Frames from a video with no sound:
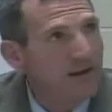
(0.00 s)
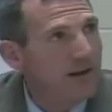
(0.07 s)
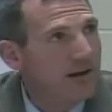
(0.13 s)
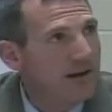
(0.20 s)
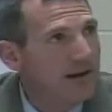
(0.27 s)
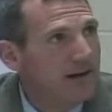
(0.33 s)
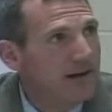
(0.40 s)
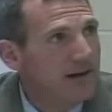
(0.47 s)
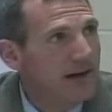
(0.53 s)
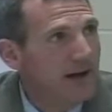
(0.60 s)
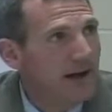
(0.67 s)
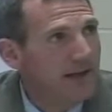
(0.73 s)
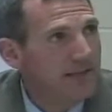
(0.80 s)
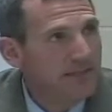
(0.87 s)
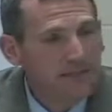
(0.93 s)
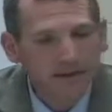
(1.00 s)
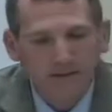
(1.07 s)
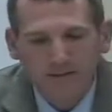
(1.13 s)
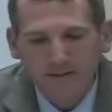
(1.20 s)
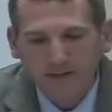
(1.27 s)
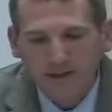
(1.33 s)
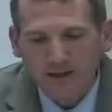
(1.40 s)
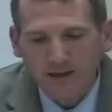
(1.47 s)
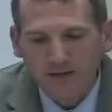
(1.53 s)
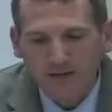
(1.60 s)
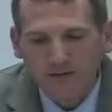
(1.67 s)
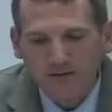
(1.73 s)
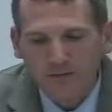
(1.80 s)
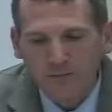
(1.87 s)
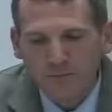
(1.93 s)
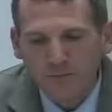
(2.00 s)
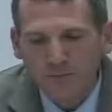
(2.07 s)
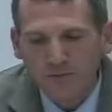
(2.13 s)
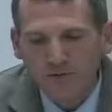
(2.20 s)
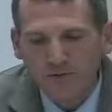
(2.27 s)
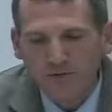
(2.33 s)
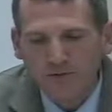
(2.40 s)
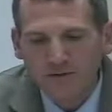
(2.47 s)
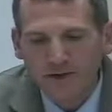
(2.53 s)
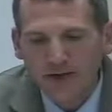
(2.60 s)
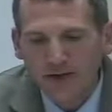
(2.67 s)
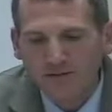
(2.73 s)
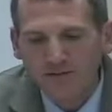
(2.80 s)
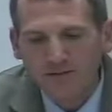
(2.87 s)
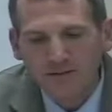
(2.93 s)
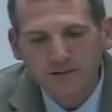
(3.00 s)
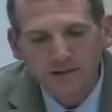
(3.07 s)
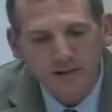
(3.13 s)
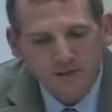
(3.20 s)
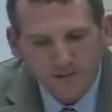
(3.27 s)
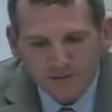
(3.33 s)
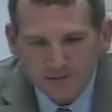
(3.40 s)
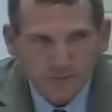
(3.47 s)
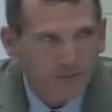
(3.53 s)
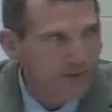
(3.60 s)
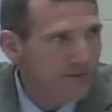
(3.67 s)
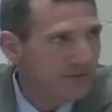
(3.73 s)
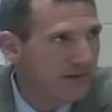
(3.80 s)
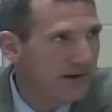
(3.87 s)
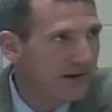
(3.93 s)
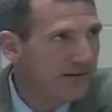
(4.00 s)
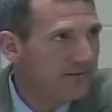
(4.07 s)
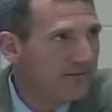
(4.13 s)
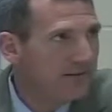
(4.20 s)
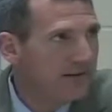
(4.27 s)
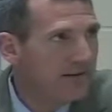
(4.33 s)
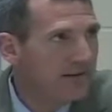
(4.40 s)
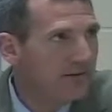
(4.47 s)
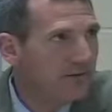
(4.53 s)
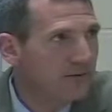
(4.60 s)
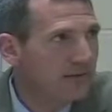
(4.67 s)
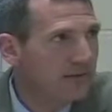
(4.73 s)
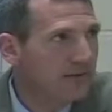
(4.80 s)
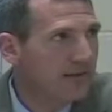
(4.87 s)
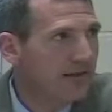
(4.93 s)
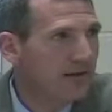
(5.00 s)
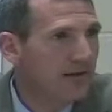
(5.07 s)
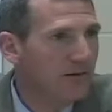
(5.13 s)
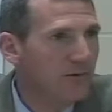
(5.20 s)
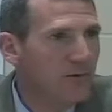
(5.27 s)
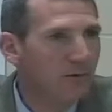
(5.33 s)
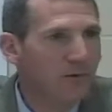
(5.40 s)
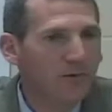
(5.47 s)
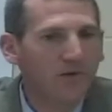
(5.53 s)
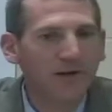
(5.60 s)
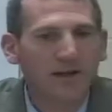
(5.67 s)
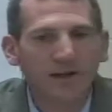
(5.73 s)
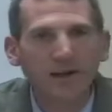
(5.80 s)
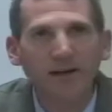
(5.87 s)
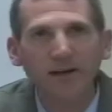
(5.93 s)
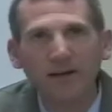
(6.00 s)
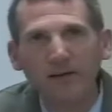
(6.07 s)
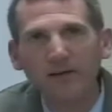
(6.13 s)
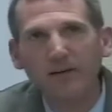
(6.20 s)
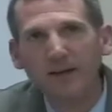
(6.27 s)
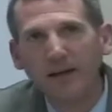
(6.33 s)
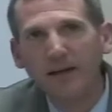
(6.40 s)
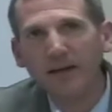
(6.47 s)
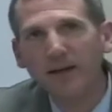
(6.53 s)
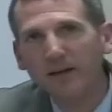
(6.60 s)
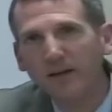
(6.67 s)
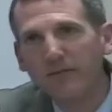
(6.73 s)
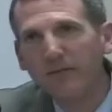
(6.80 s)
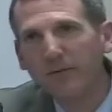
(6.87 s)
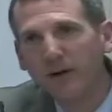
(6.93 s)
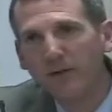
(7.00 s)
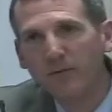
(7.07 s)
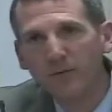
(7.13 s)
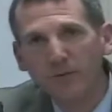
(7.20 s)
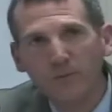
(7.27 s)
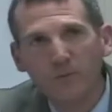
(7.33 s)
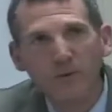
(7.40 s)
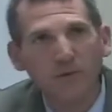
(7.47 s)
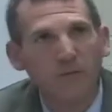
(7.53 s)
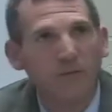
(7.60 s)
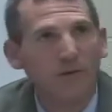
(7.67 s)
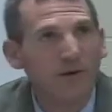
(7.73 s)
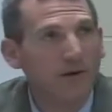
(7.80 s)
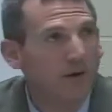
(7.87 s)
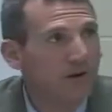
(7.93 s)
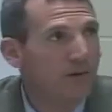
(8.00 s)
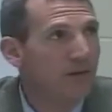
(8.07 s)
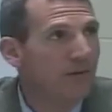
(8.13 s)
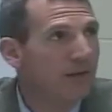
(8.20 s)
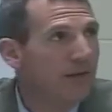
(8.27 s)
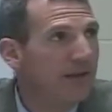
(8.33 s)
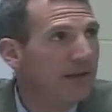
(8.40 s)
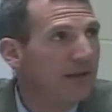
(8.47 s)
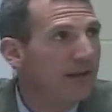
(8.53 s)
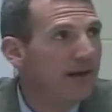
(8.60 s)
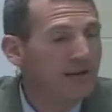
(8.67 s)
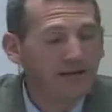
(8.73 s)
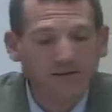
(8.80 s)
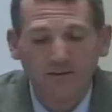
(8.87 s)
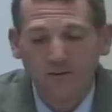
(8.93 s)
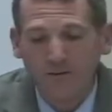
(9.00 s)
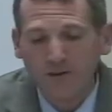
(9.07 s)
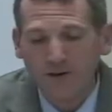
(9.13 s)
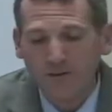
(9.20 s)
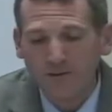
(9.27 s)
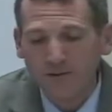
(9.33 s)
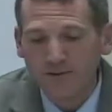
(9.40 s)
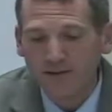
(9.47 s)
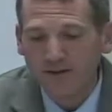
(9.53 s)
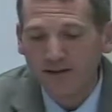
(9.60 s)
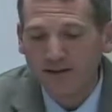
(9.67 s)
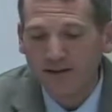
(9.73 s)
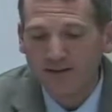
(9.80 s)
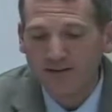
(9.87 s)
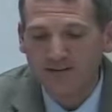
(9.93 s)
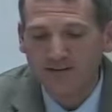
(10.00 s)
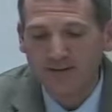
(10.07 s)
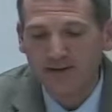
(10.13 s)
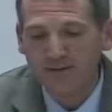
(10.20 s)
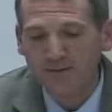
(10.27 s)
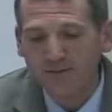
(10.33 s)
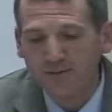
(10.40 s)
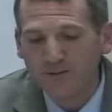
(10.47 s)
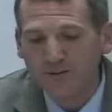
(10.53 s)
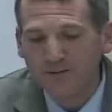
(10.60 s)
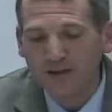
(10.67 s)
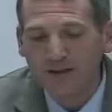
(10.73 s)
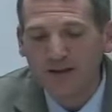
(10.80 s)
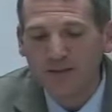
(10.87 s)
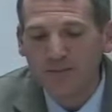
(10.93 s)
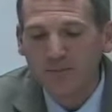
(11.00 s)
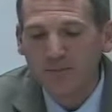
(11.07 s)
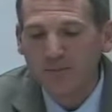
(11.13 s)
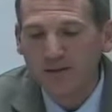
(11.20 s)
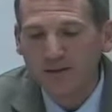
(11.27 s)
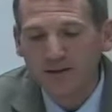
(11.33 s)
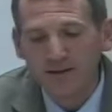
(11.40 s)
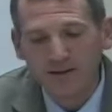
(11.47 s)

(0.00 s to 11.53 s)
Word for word: Uh, I think that it's important to have at least a 0.5. I do think that we weren't getting enough, gaining enough ground with the 1.0, and so I'd really like us to have a full time. But